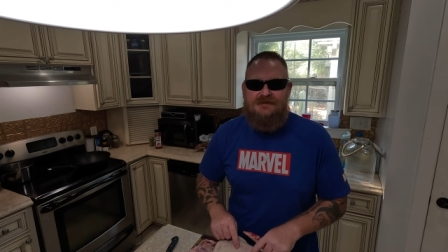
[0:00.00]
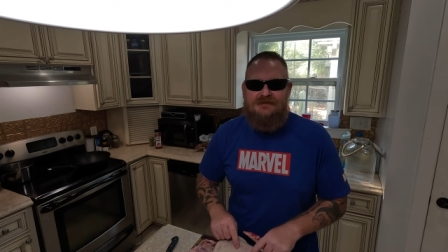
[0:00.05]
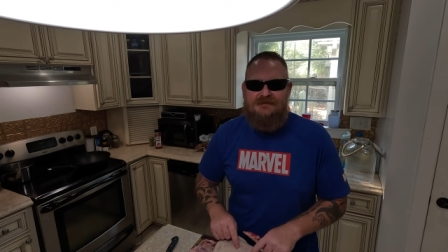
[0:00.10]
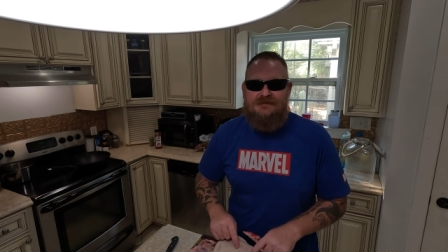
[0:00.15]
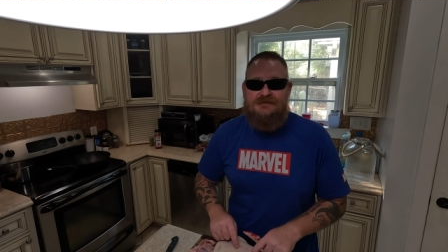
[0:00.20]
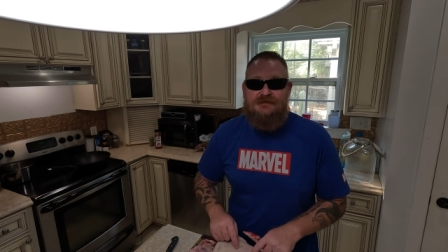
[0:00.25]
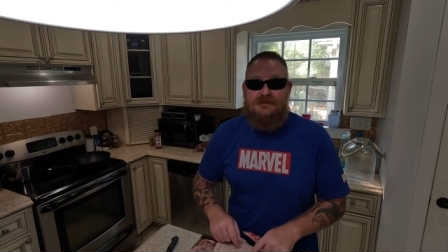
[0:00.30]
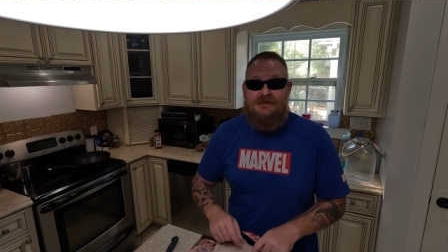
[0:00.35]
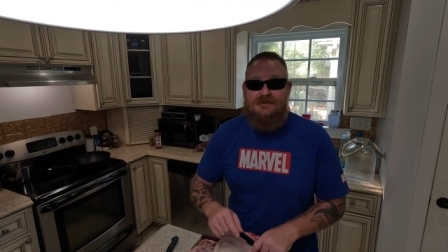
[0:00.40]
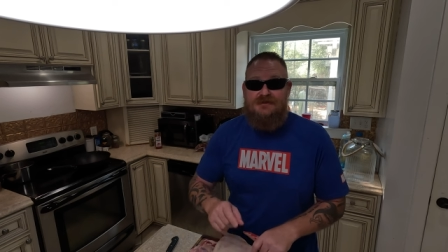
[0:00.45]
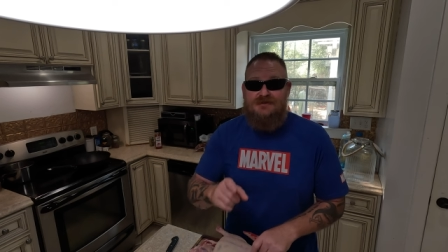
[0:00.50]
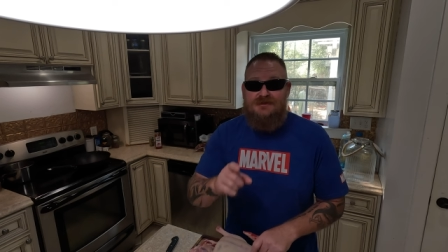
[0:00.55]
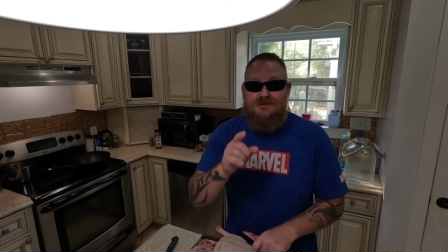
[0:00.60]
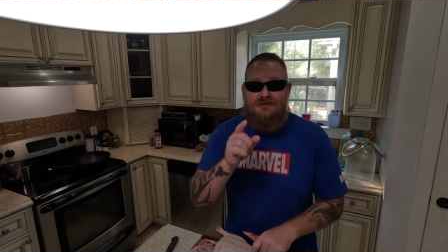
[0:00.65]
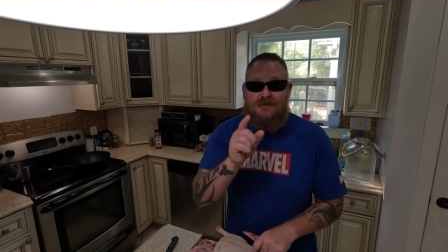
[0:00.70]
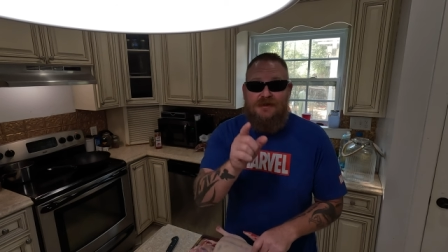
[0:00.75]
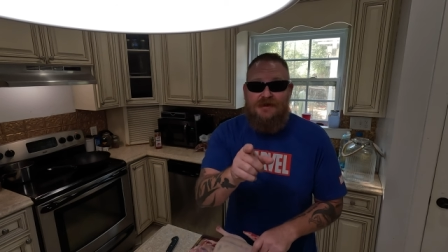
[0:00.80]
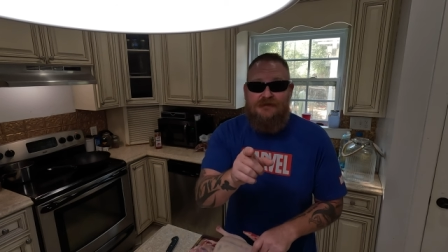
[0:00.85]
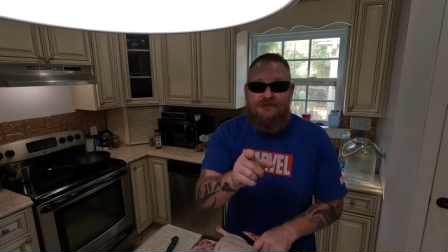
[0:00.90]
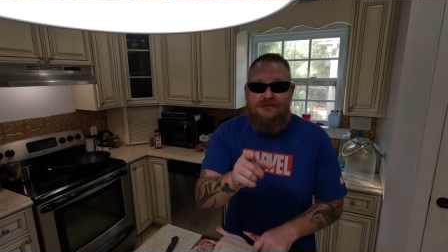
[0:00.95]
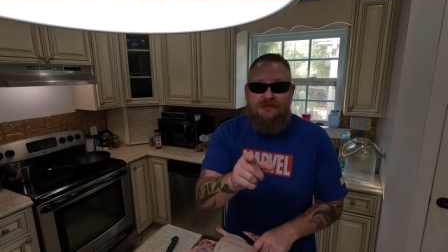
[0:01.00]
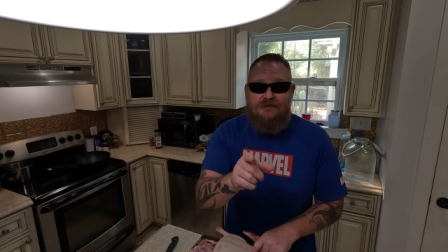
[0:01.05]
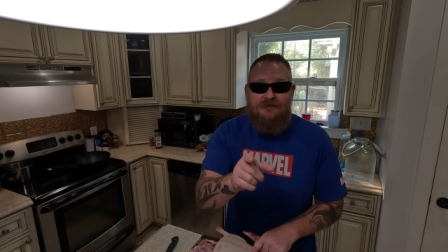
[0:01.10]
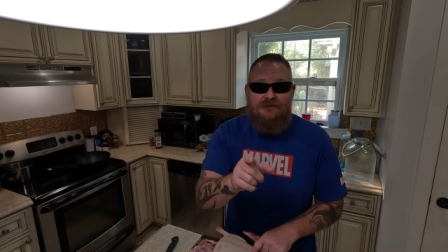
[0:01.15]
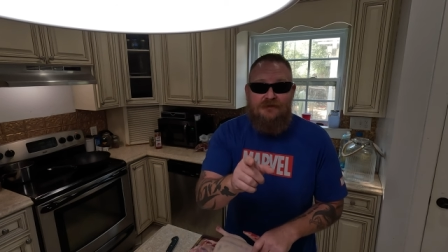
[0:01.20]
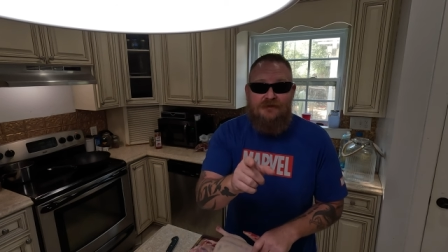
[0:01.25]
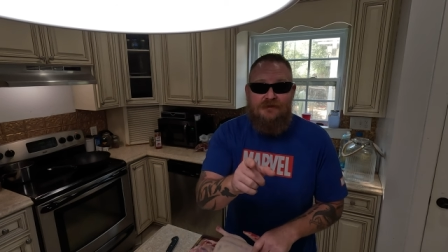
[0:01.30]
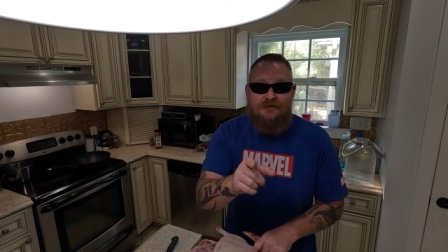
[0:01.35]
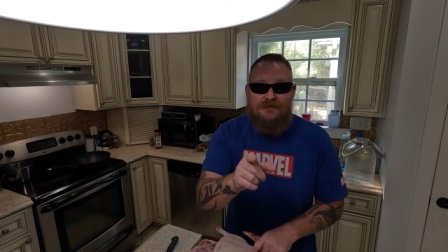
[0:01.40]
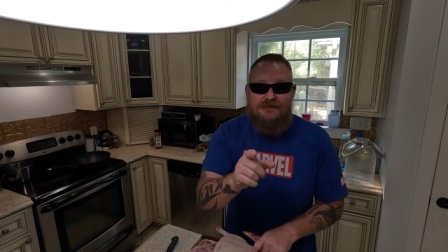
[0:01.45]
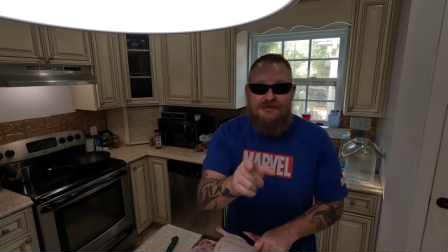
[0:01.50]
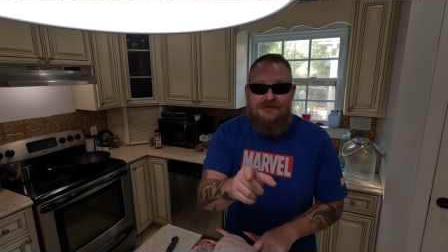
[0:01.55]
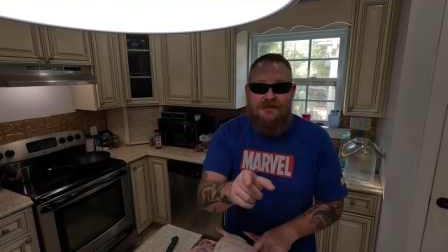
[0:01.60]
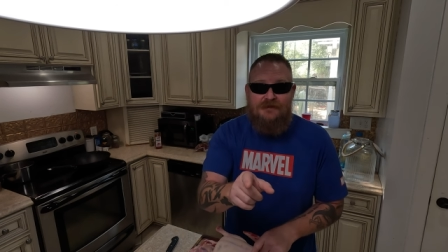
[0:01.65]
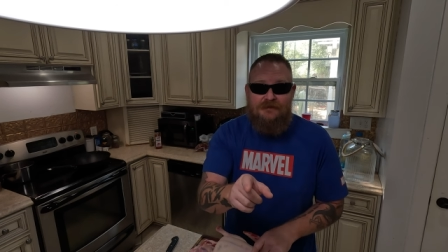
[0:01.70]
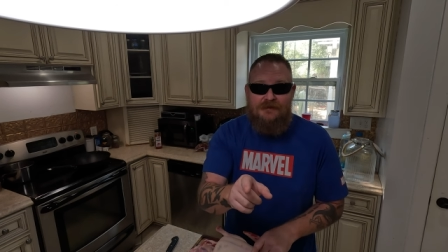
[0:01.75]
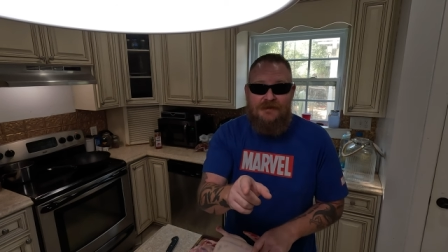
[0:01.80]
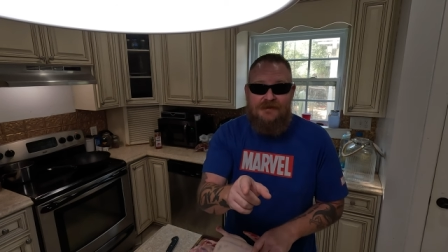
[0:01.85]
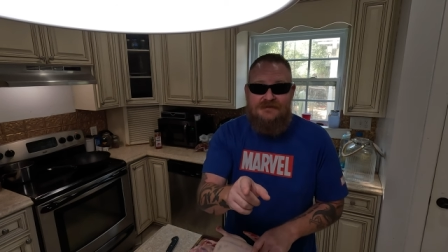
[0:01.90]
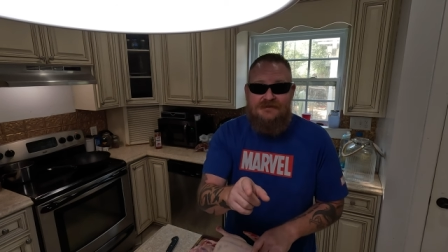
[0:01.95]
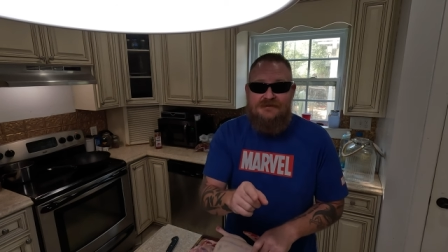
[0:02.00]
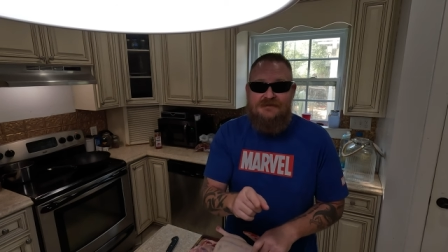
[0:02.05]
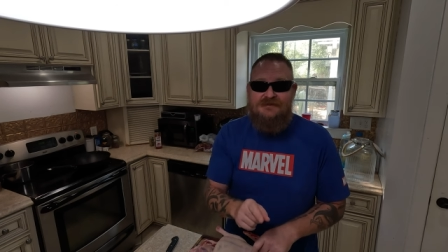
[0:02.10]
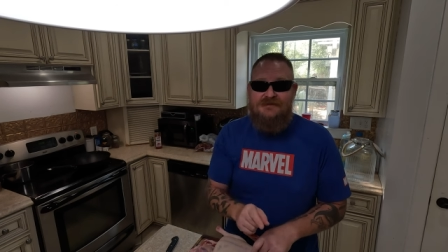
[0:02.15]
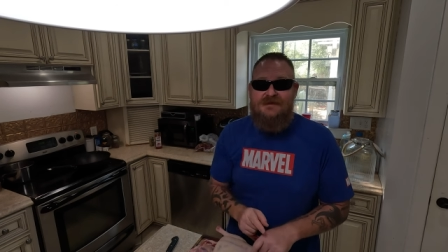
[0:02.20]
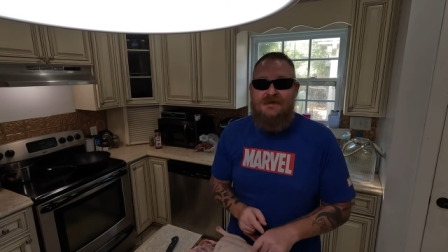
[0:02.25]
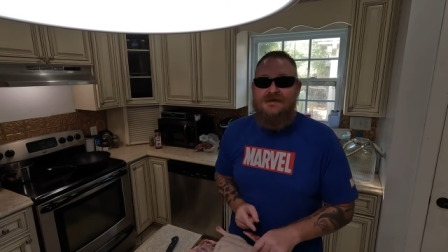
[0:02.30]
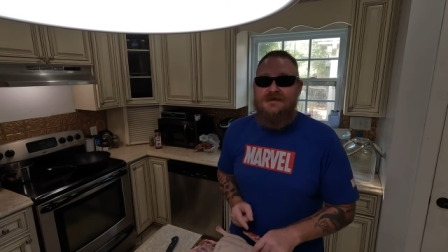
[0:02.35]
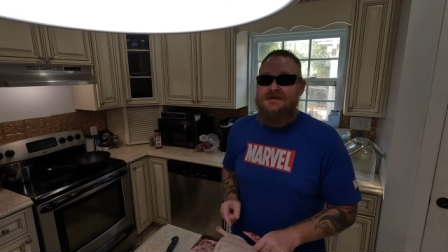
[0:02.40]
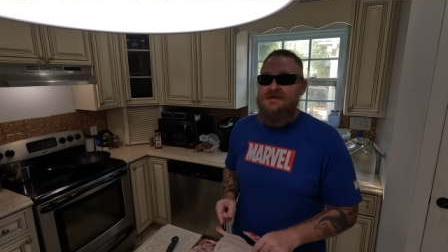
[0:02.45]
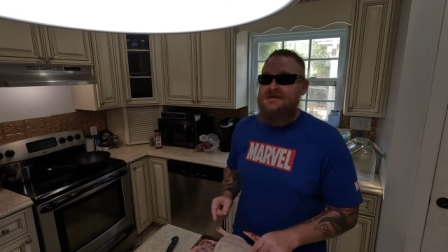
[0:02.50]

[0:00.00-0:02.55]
which means you have to perform at your best.